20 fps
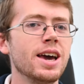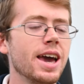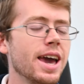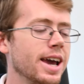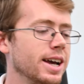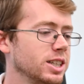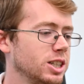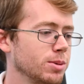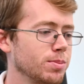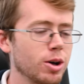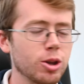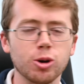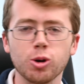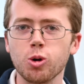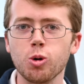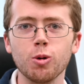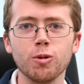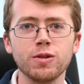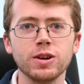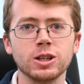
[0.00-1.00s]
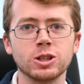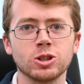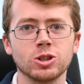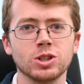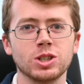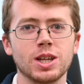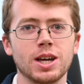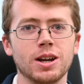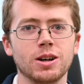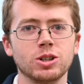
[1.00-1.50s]
and some other cool
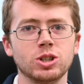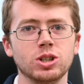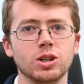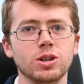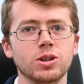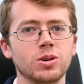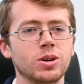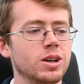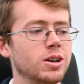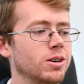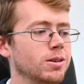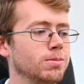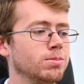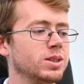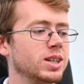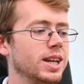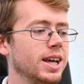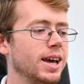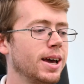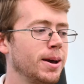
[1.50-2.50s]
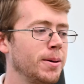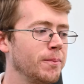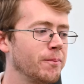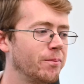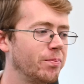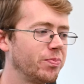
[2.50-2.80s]
features that I'll show you here today.